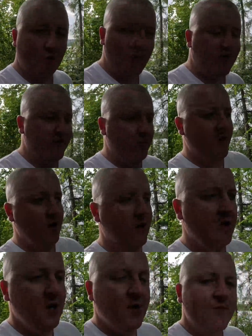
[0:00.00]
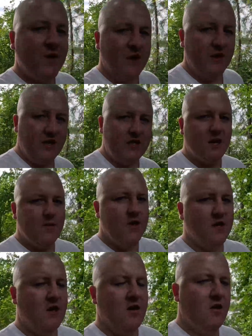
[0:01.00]
grow everywhere, and this time
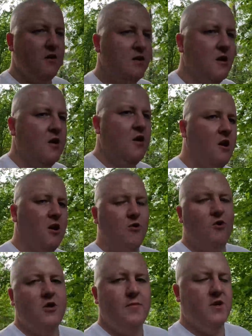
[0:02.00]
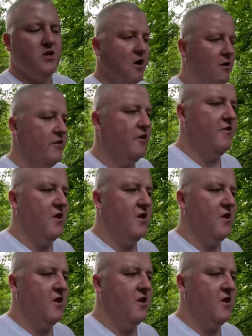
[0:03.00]
of year a lot of them are starting to